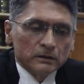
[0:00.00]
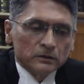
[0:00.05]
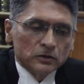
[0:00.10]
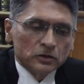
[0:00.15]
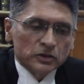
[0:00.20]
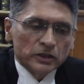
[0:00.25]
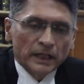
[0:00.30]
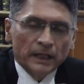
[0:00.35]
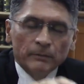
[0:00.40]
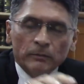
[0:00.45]

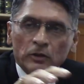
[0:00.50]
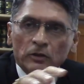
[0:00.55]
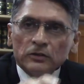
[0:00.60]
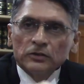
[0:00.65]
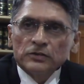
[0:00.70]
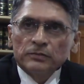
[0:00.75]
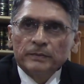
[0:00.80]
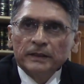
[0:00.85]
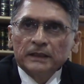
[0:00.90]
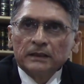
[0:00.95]
Chairman or
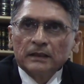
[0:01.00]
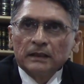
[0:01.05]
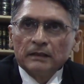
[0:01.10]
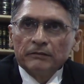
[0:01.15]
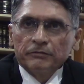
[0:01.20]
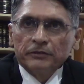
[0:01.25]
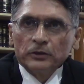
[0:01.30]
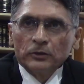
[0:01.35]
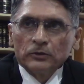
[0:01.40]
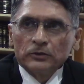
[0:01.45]
Speaker
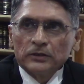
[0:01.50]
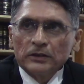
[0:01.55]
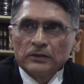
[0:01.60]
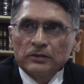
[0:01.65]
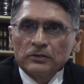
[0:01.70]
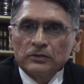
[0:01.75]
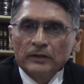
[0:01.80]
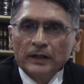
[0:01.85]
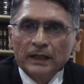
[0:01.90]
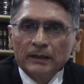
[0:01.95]

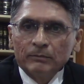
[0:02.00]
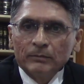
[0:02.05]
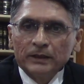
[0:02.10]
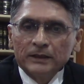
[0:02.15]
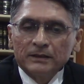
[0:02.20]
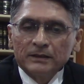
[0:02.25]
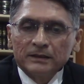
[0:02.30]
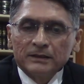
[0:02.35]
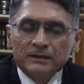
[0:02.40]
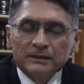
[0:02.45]
refuses to
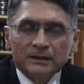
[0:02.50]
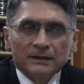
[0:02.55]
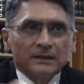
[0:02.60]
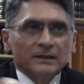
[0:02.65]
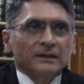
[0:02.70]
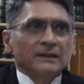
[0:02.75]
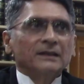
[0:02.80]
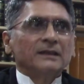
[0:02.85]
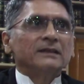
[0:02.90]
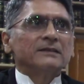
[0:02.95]
admit it.
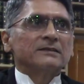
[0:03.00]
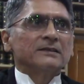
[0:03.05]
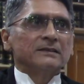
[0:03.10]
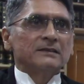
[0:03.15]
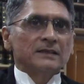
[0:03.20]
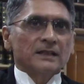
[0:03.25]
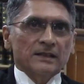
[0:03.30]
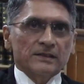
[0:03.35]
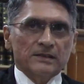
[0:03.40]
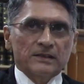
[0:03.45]
Is it
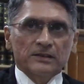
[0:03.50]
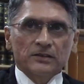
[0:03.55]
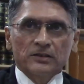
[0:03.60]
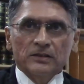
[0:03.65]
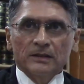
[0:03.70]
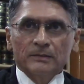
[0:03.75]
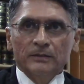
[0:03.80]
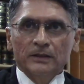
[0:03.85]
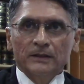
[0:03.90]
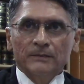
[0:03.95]

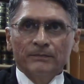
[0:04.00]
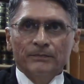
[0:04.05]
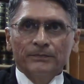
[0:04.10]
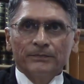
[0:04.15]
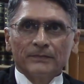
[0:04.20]
justiciable?